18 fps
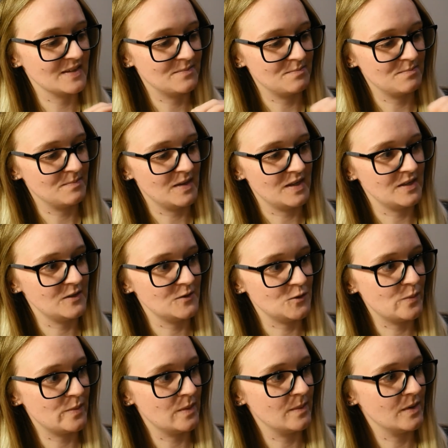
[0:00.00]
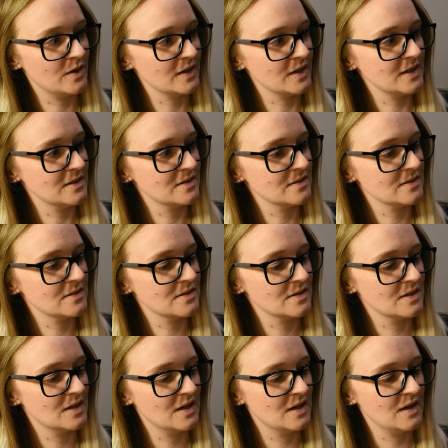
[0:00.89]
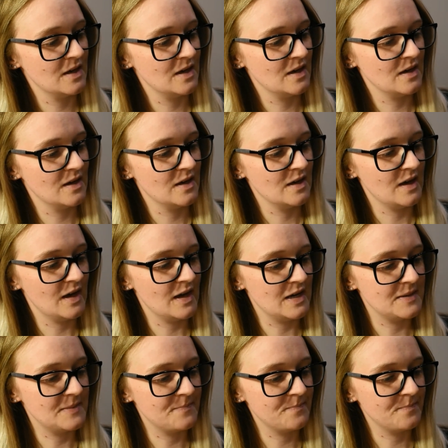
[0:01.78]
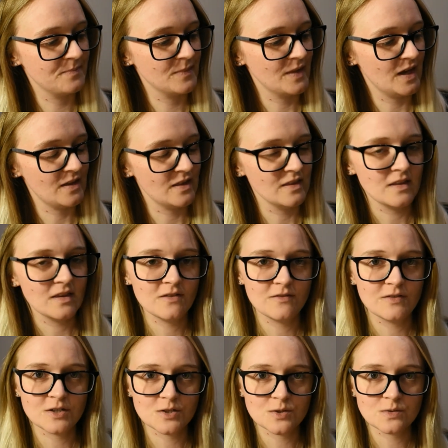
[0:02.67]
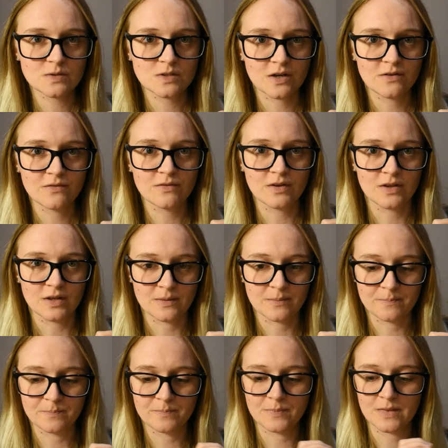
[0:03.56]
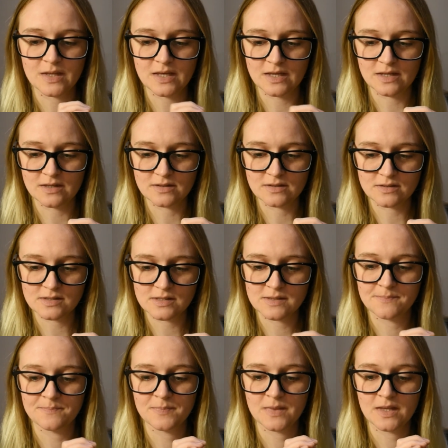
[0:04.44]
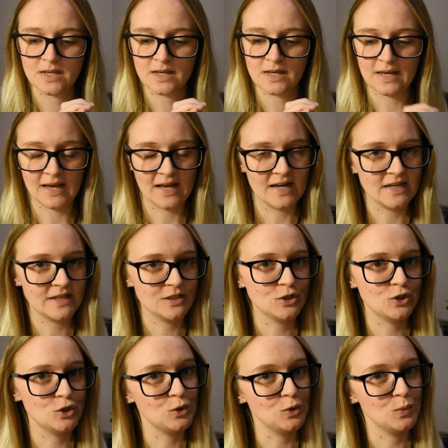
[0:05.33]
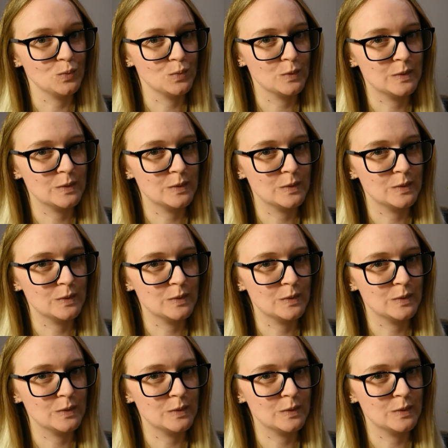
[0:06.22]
Many supermarkets. I think the official term for them is Kalanchoe